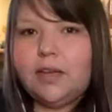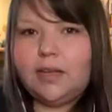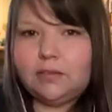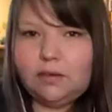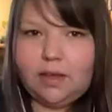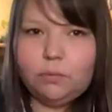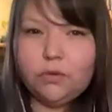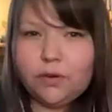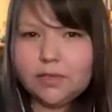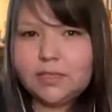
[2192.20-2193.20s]
and, and, and
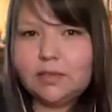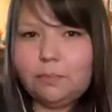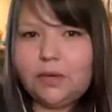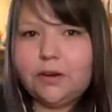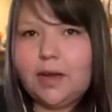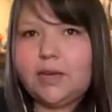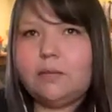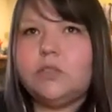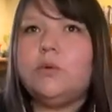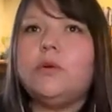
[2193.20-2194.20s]
move on to the bigger
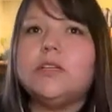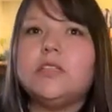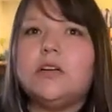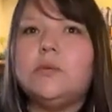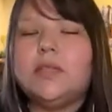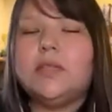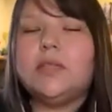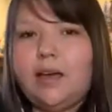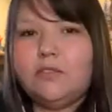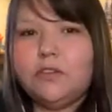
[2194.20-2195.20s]
items, or start with a
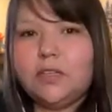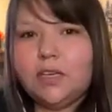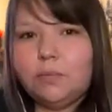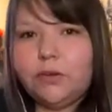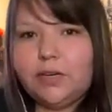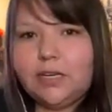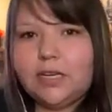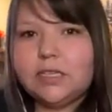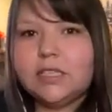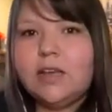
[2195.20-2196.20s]
handful of
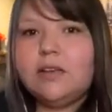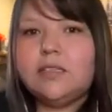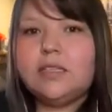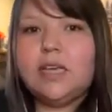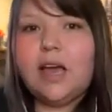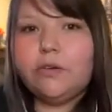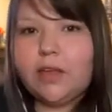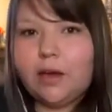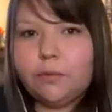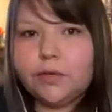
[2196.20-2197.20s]
communities, see how
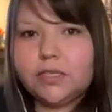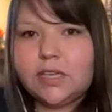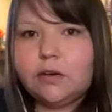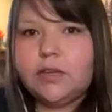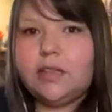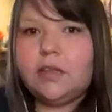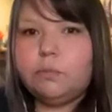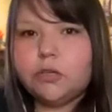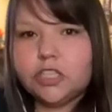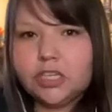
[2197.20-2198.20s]
that works out, and
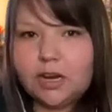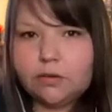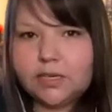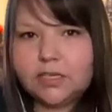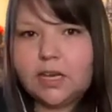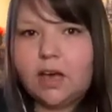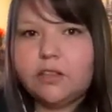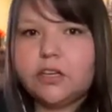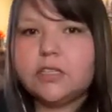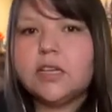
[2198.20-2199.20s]
then push it out into
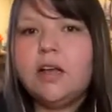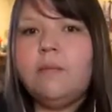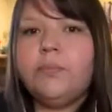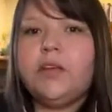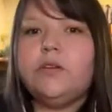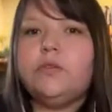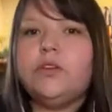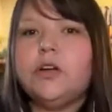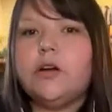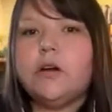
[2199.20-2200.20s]
others. You know,
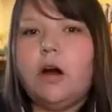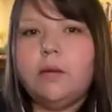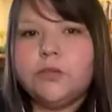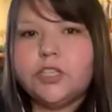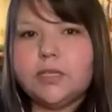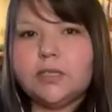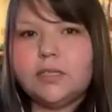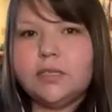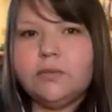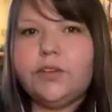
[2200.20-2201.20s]
there are
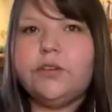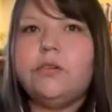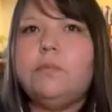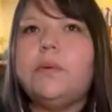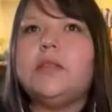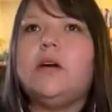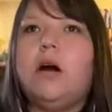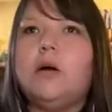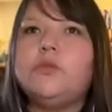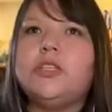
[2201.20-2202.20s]
options, you know, but
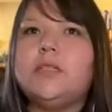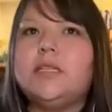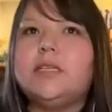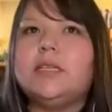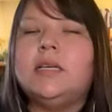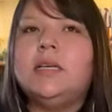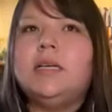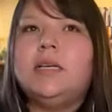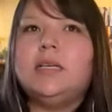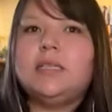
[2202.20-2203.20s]
the option to
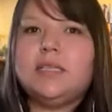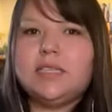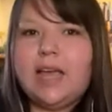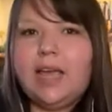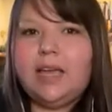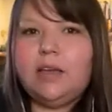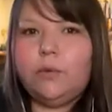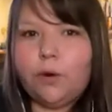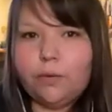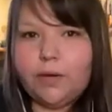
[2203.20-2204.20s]

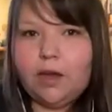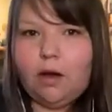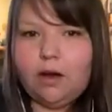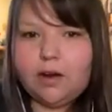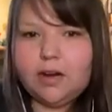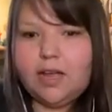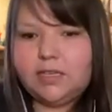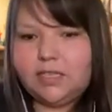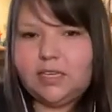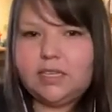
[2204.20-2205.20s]
stay where we are
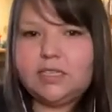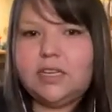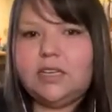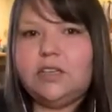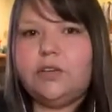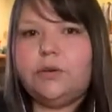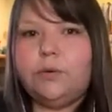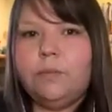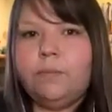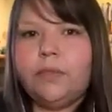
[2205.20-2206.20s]
and to
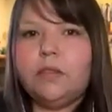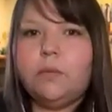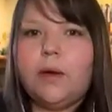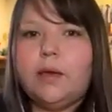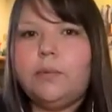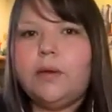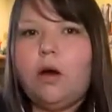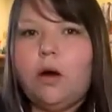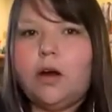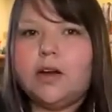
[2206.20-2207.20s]
continue the way we
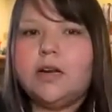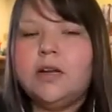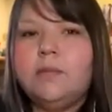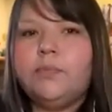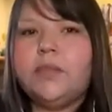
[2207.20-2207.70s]
are